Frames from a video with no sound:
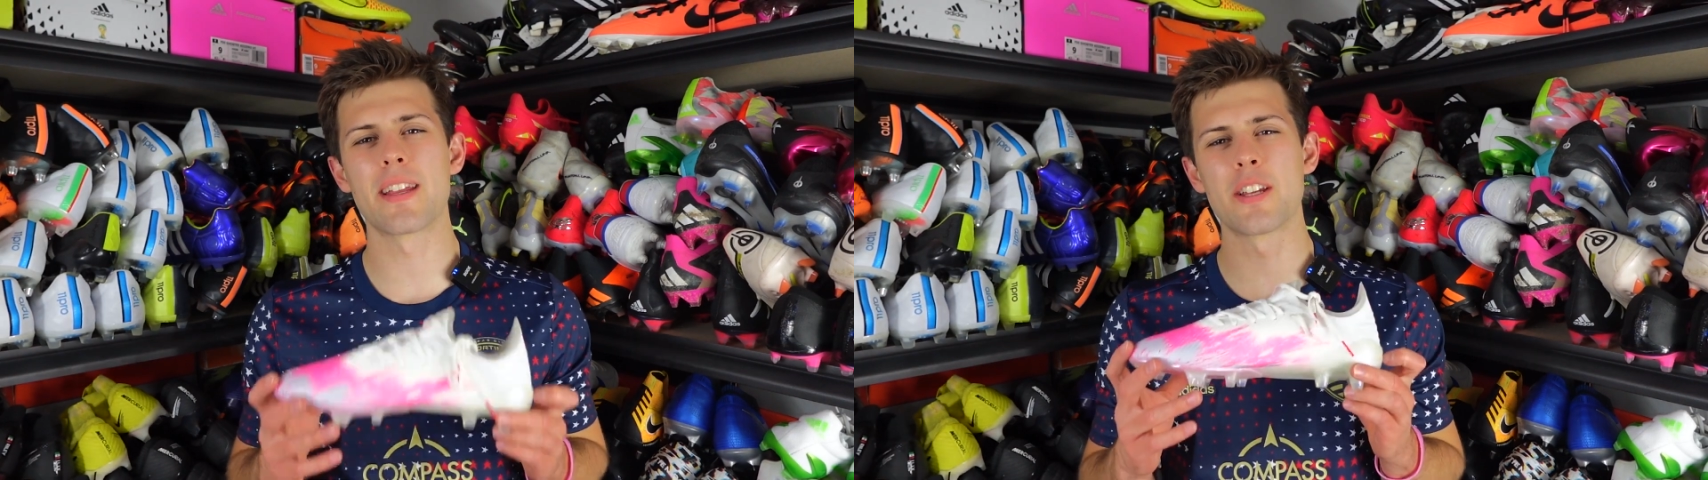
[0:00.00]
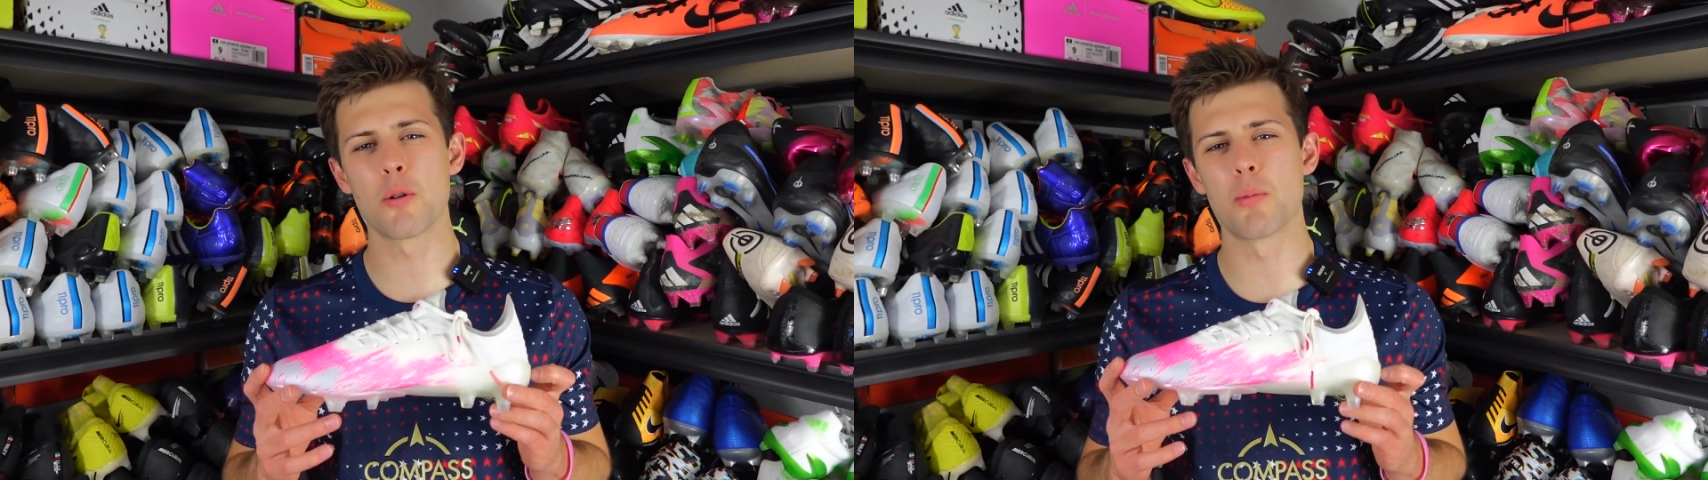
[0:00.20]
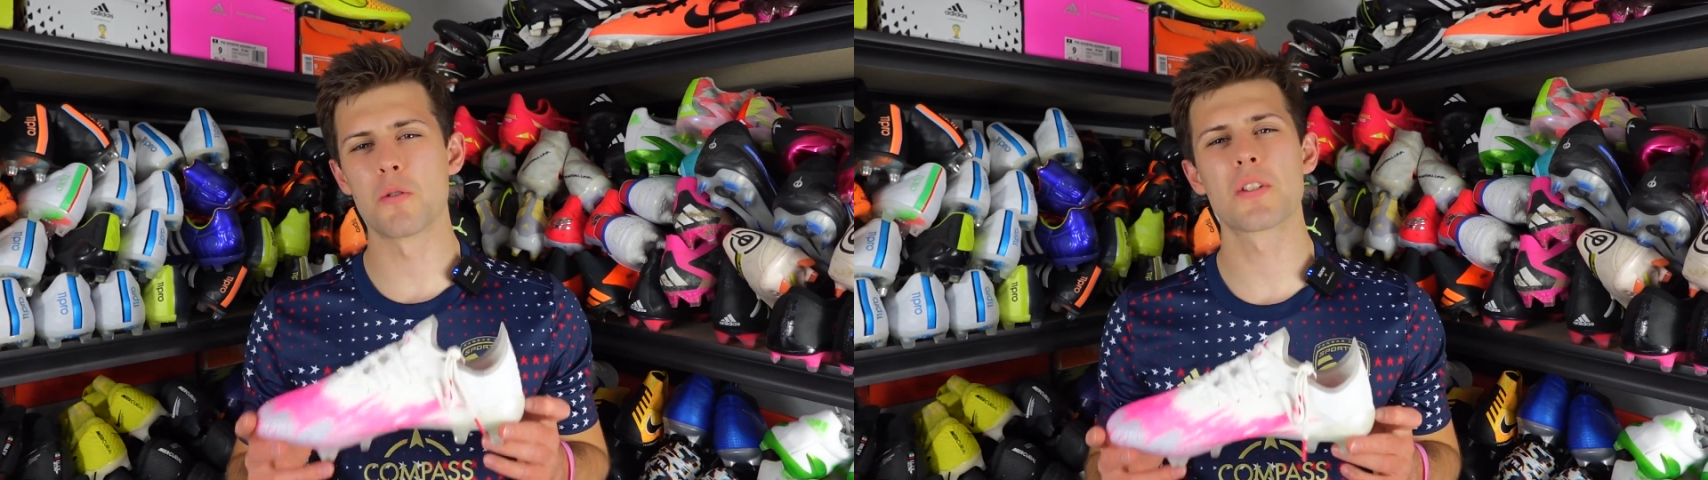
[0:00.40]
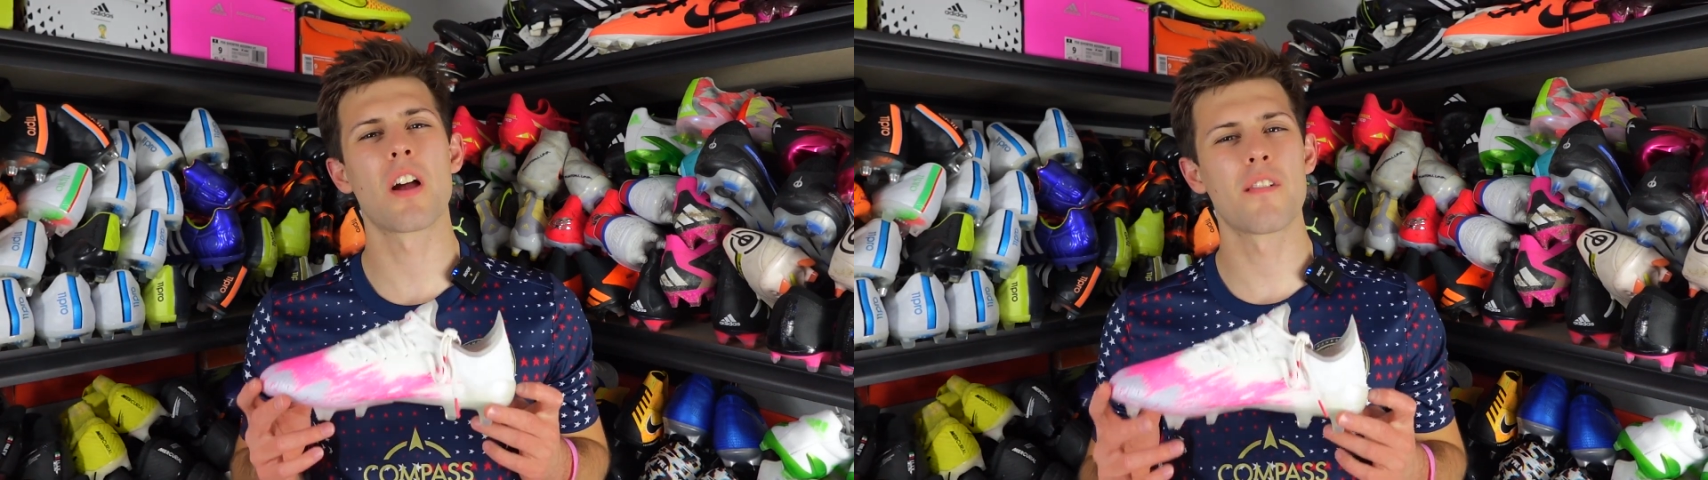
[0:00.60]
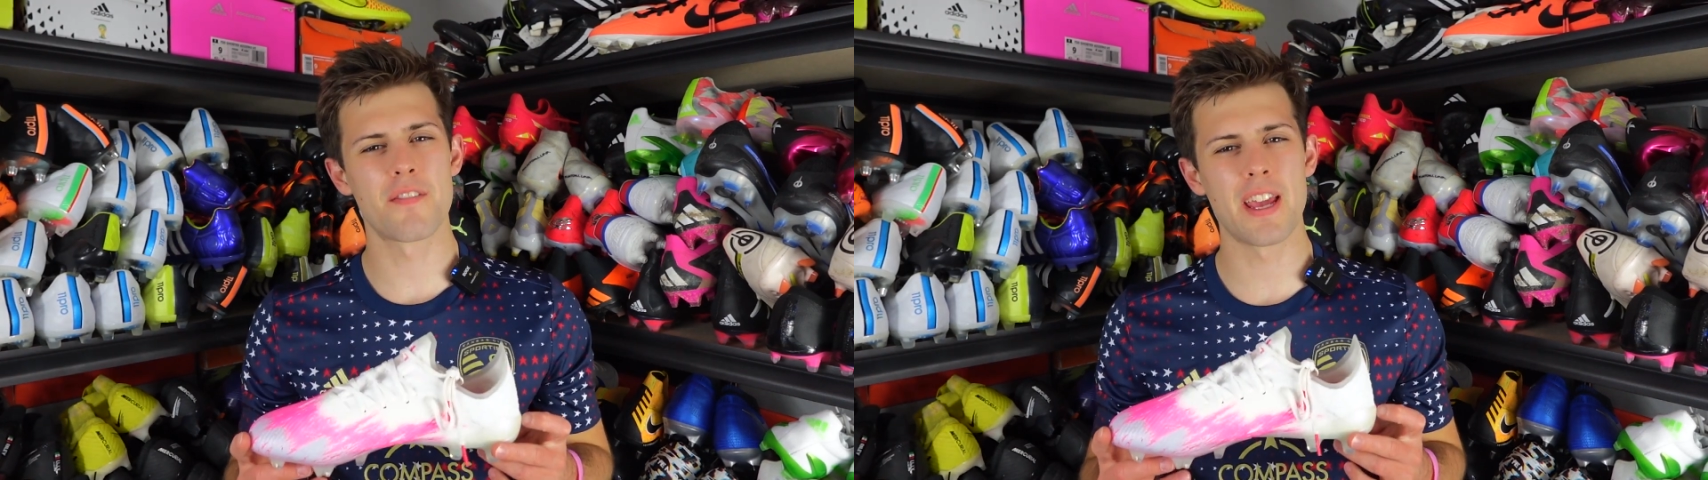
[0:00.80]
that your boots
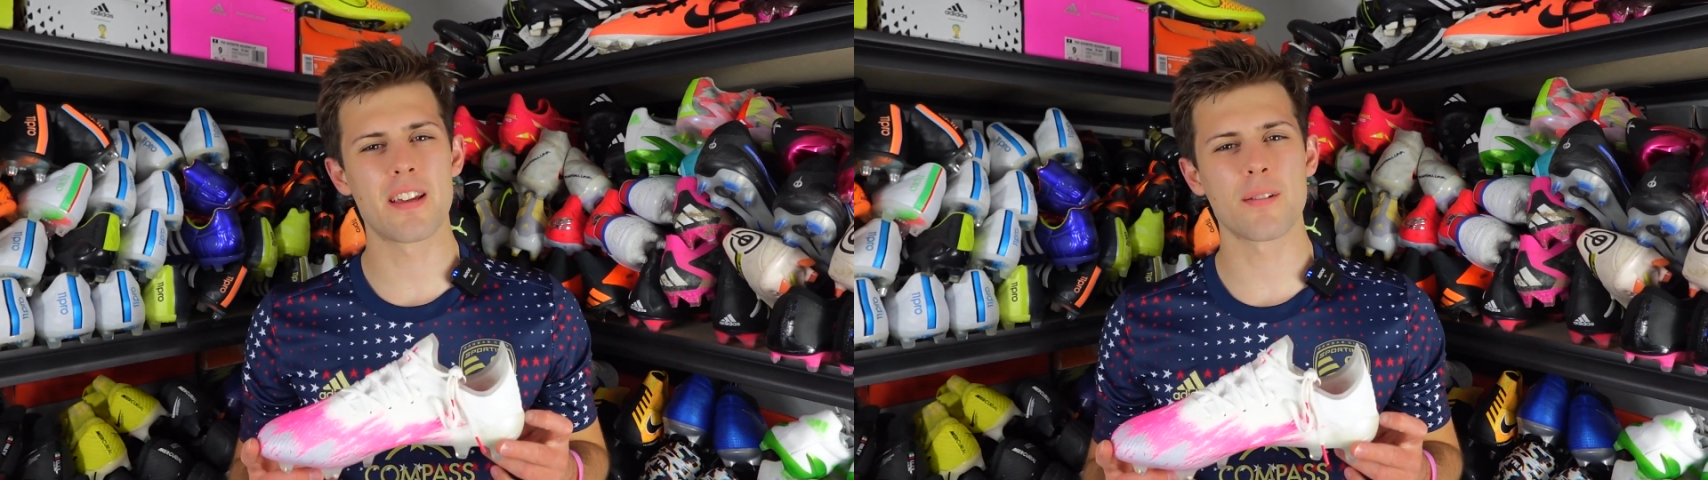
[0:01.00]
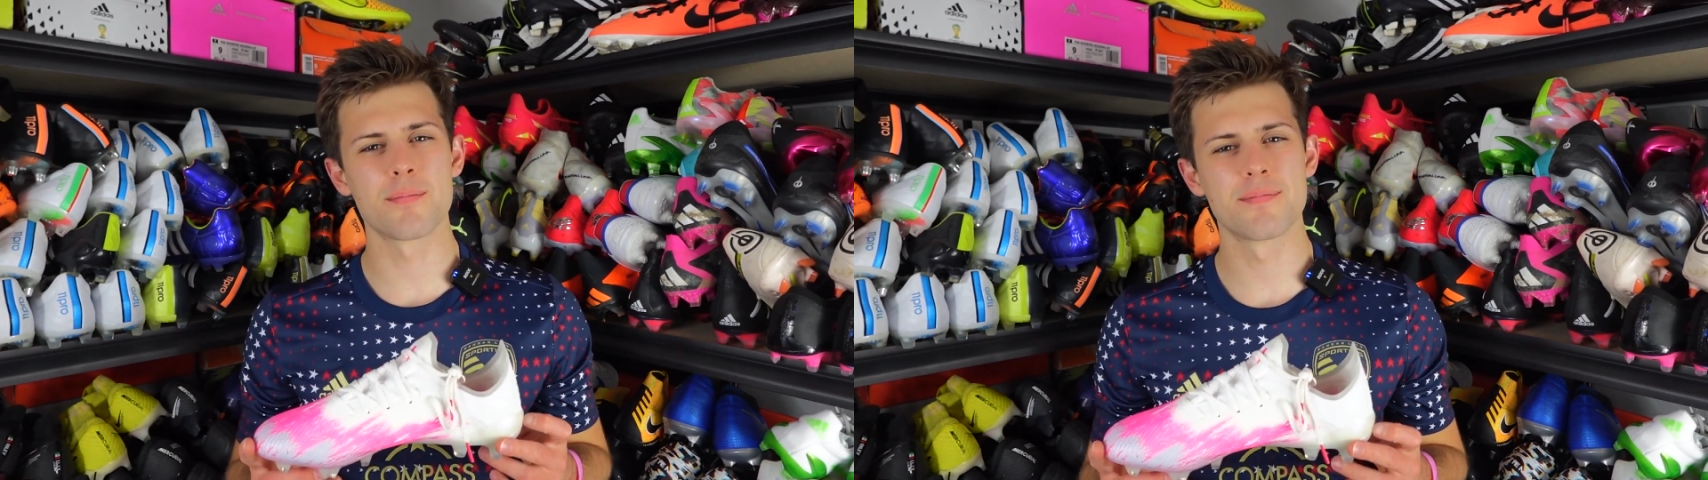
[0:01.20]
are fake.